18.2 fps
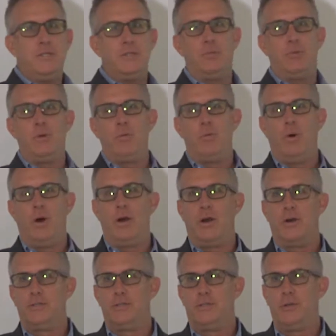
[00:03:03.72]
as we want
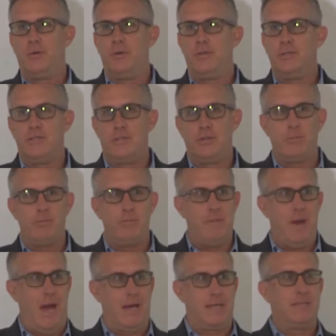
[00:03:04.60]
our students to
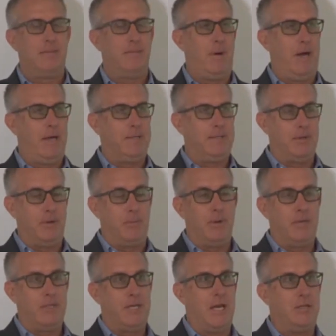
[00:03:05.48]
maximize their
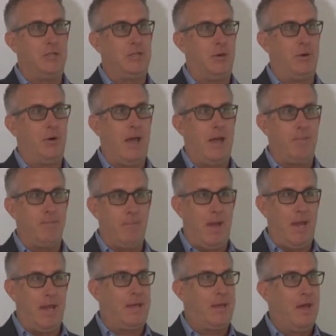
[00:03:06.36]
potential and
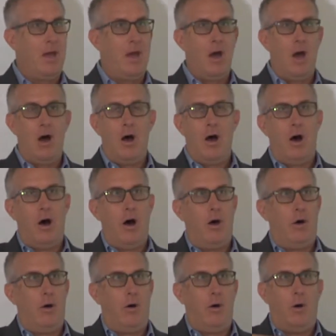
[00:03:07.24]
make
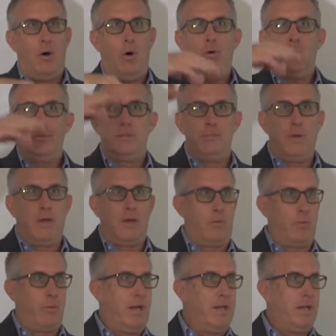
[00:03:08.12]
ultimate
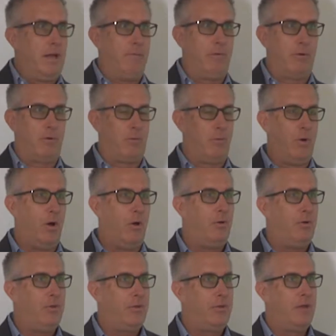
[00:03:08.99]
grade level
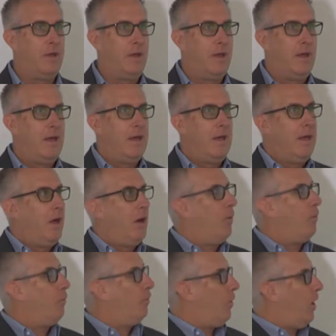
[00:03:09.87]
growth,
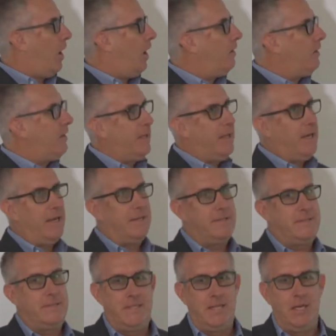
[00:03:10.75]
Raleigh
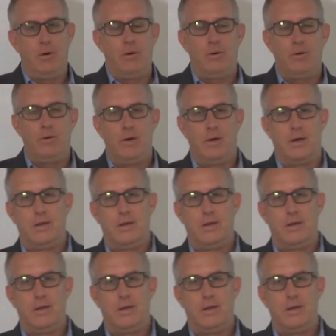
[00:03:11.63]
is still,